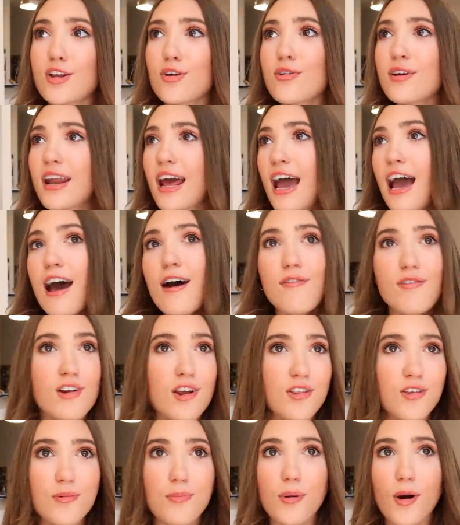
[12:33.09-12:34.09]
You can have
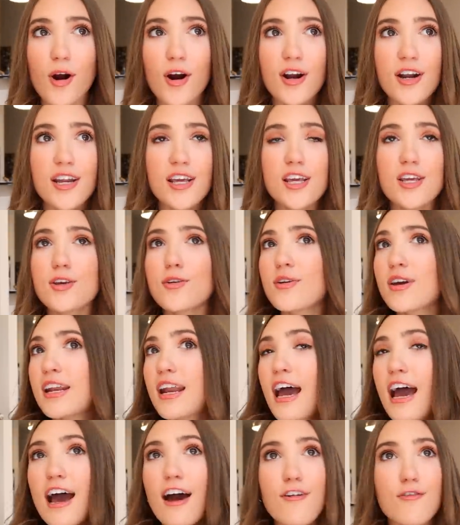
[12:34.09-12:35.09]
another party, you can
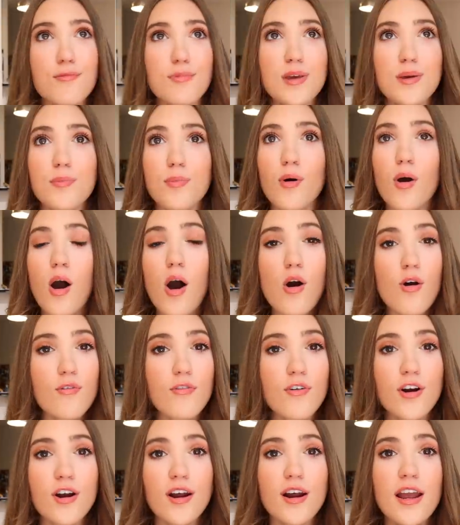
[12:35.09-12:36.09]
have people
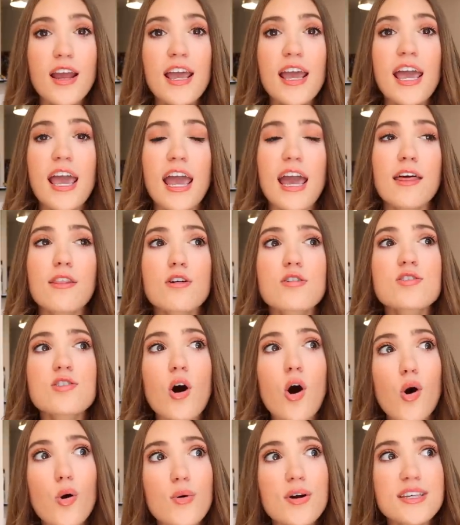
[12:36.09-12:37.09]
over, and there's
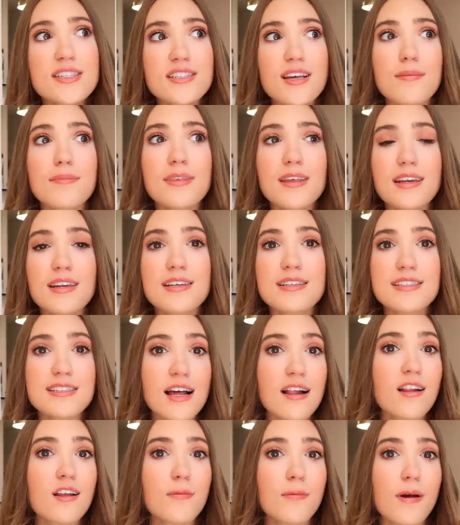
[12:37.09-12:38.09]
always something to
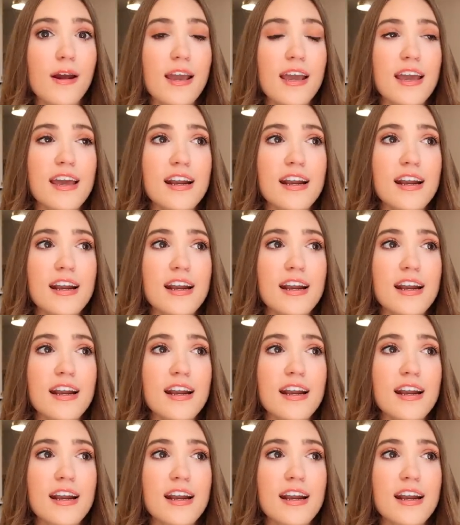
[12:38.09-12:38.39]
celebrate.